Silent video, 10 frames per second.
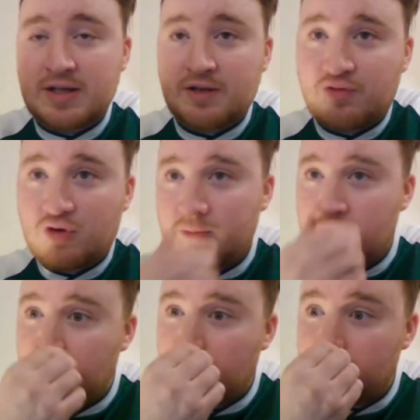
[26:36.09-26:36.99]
hit form
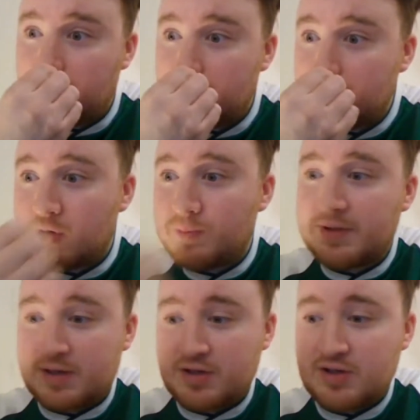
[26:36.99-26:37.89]
as well, so there's
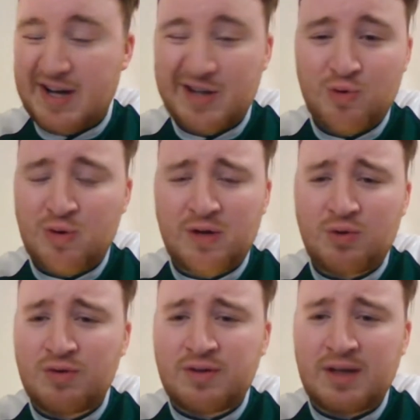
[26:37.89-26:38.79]
competition. I, I don't I
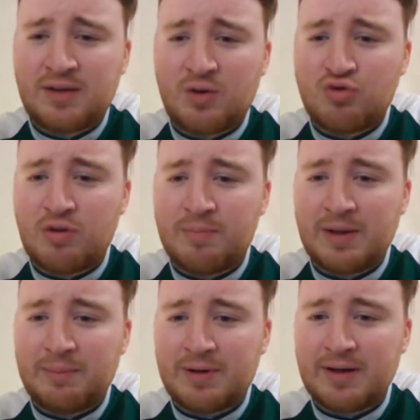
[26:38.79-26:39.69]
don't think they'll drop
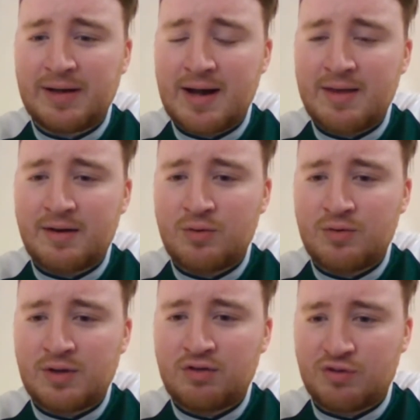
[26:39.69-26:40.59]
McBurnie either. I
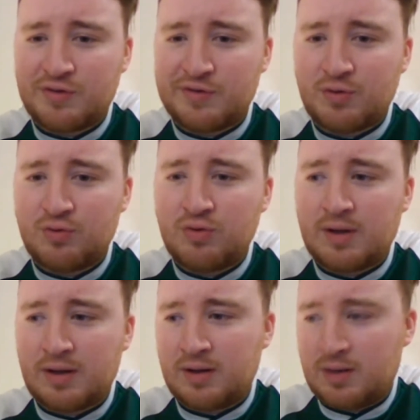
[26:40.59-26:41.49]
don't no. think Scotland will do
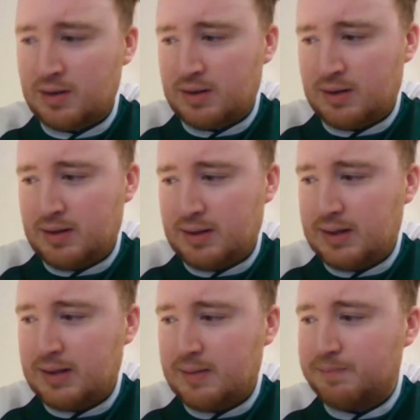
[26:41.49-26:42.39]
that.
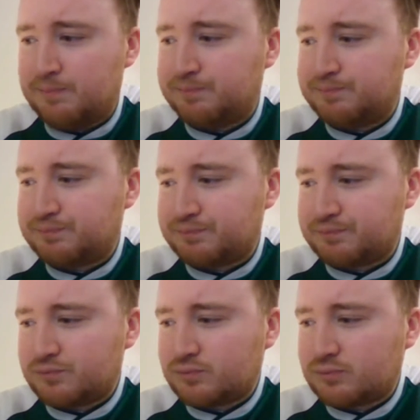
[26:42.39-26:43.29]
Um,
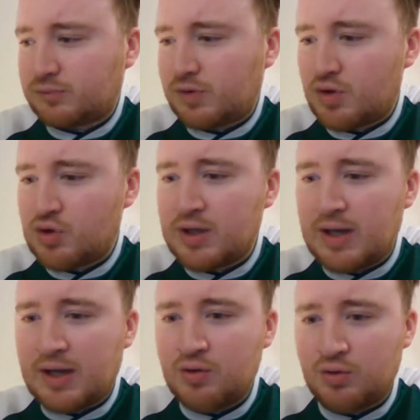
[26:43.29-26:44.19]
so
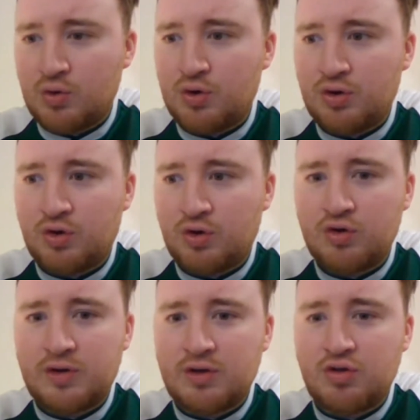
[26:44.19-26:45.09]
I, I, don't know who
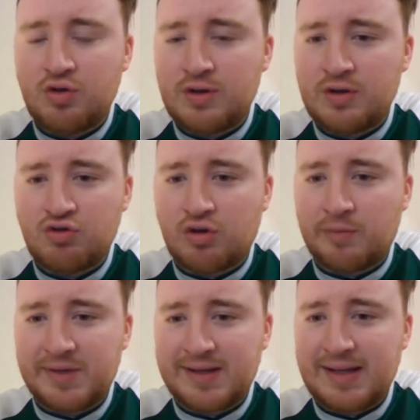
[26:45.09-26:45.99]
who they who they
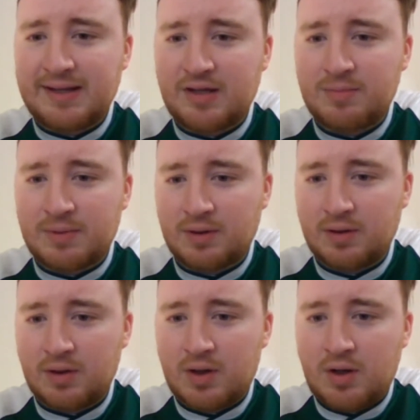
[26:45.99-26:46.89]
drop to take this, but
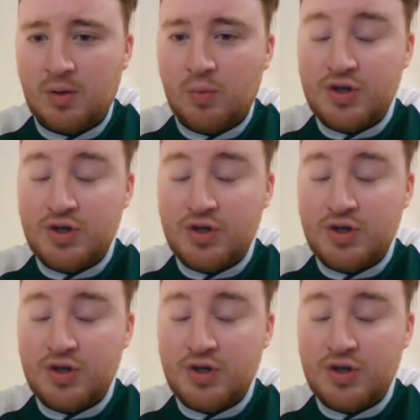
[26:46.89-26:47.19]
because